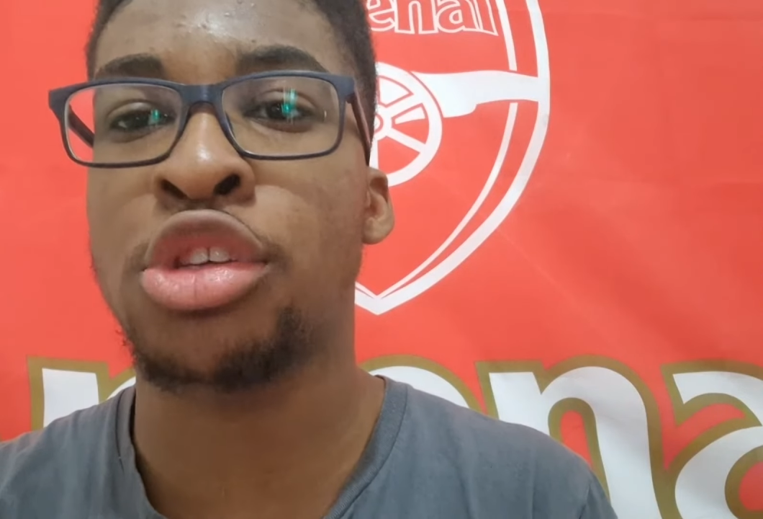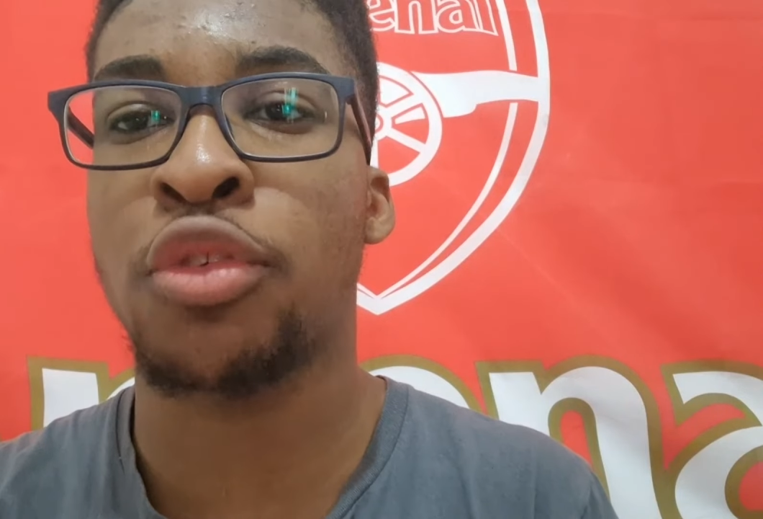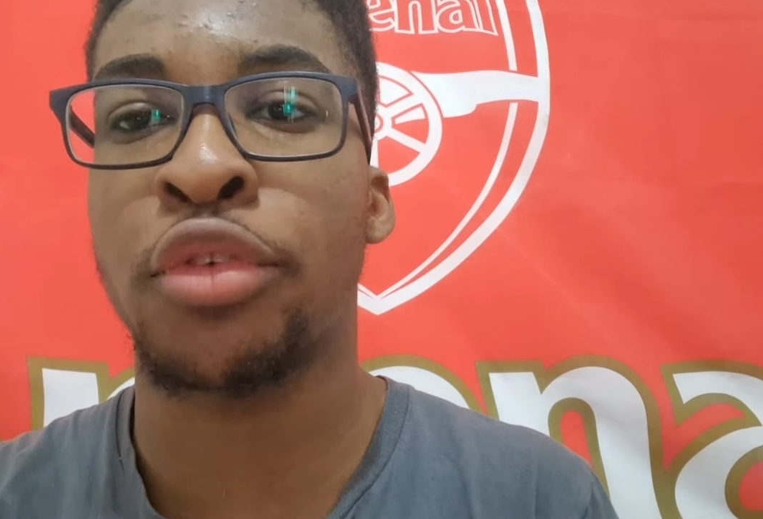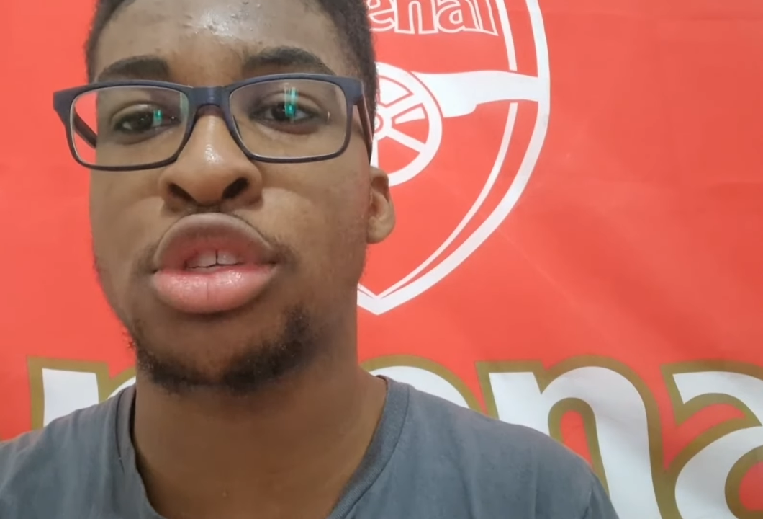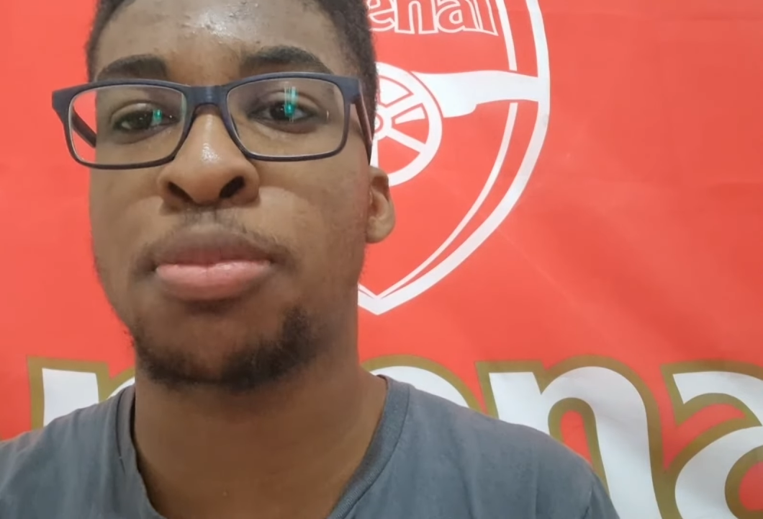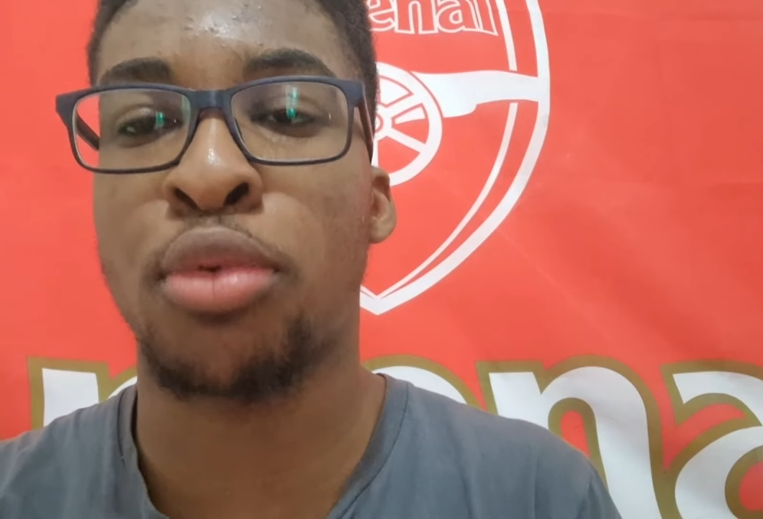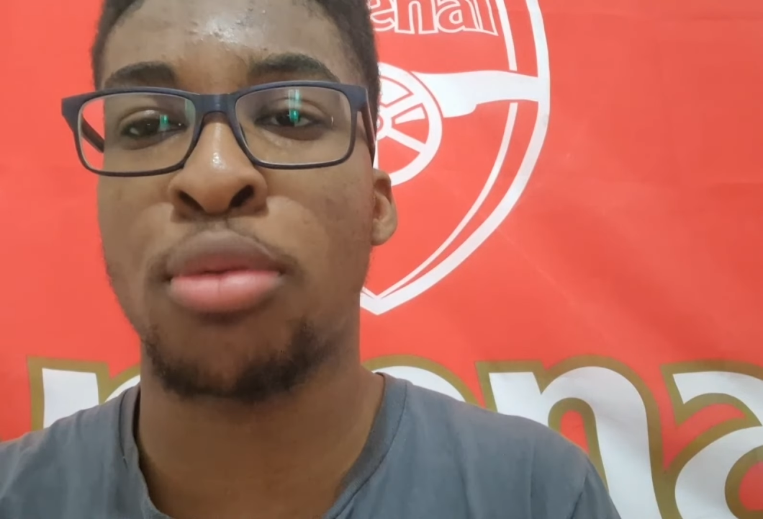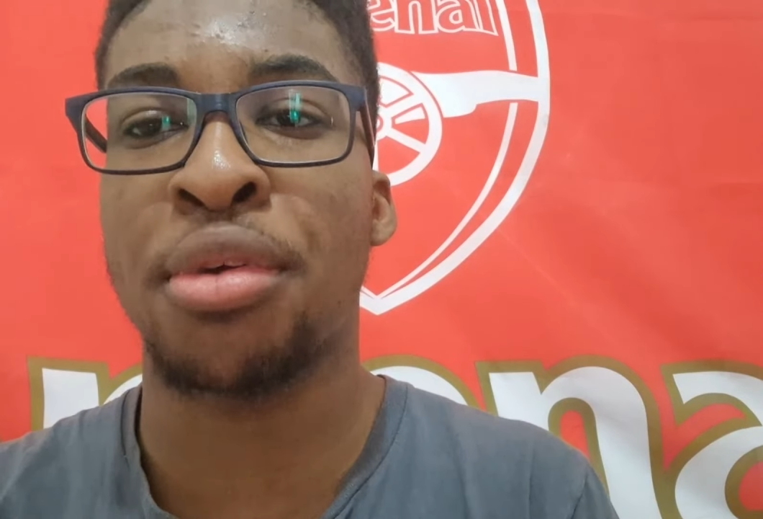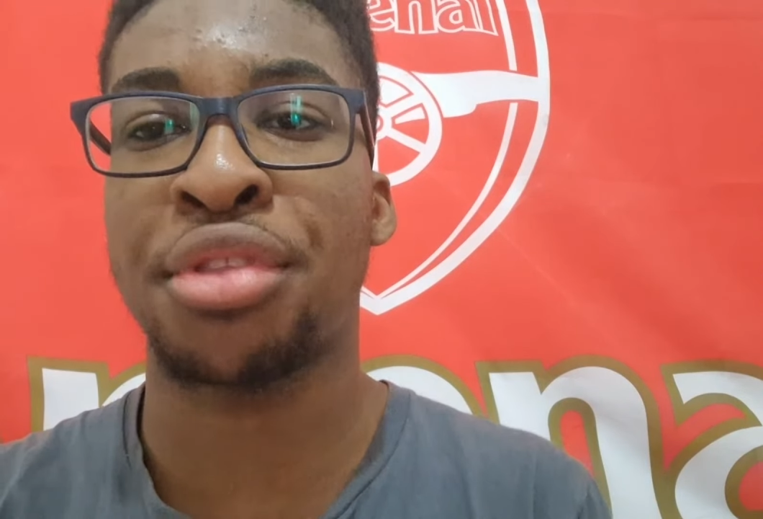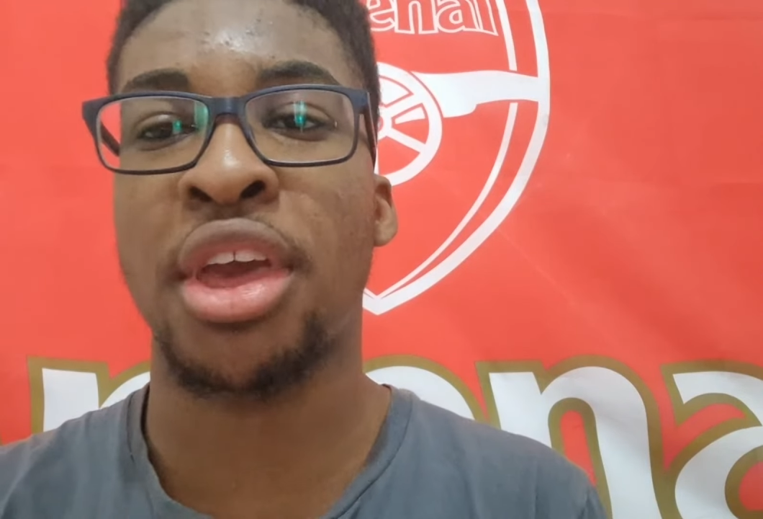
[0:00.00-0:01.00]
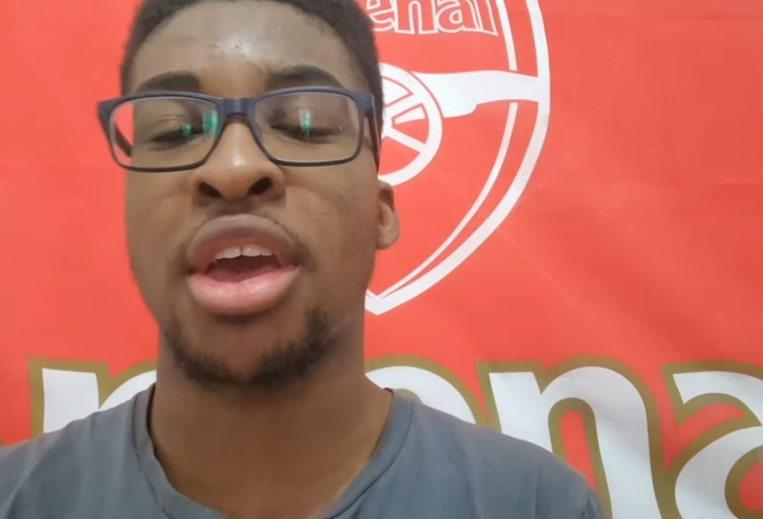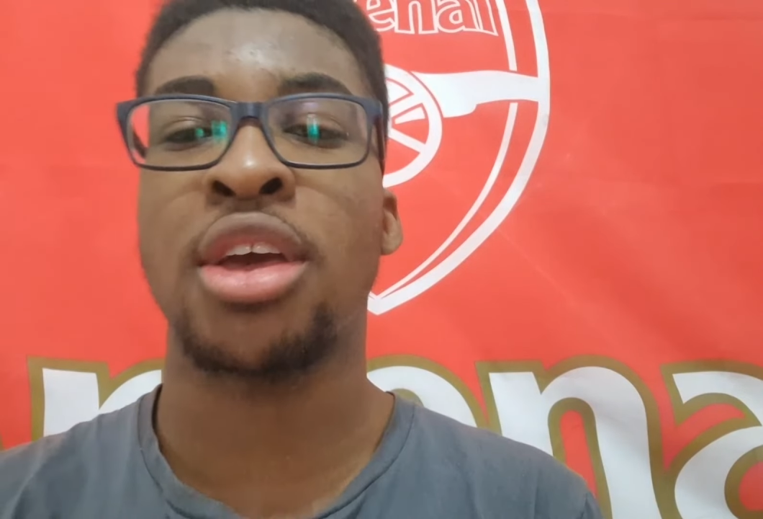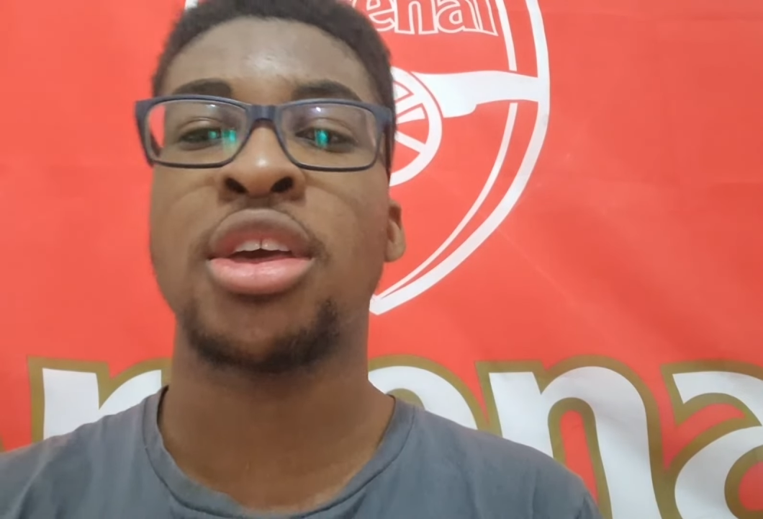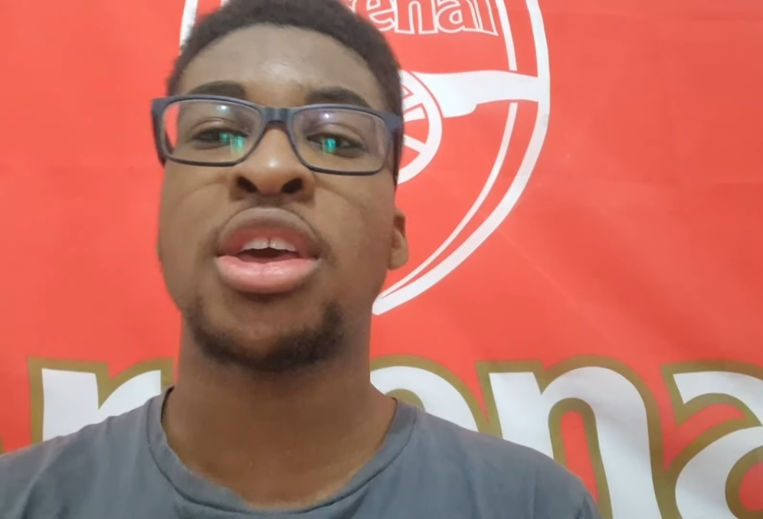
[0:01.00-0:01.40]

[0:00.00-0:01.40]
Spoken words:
Arsenal versus Bournemouth, yeah.